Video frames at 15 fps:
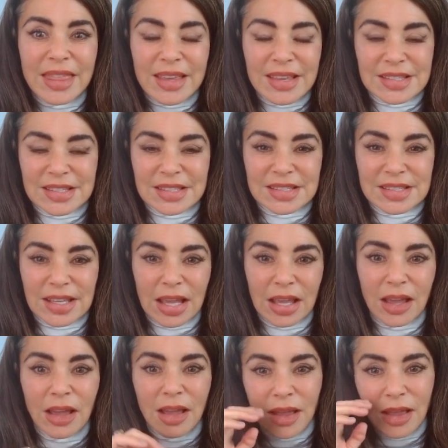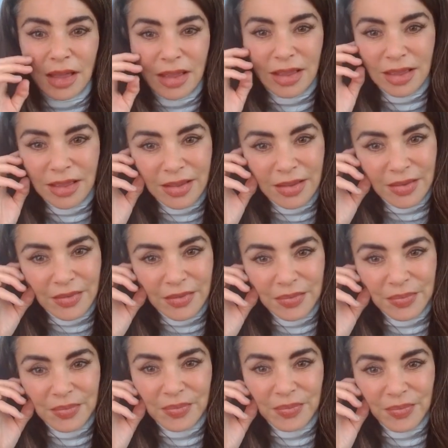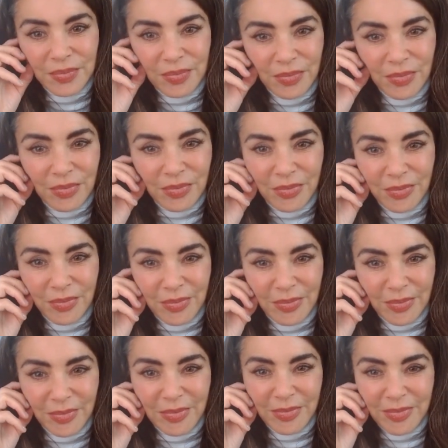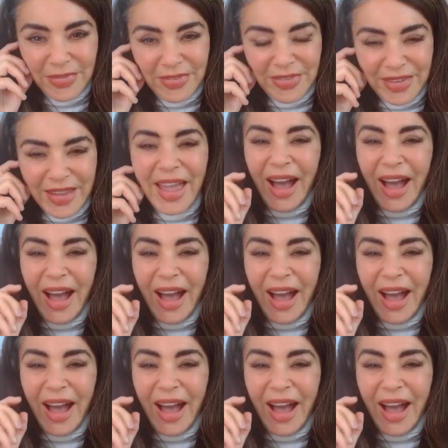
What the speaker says: (not speaking)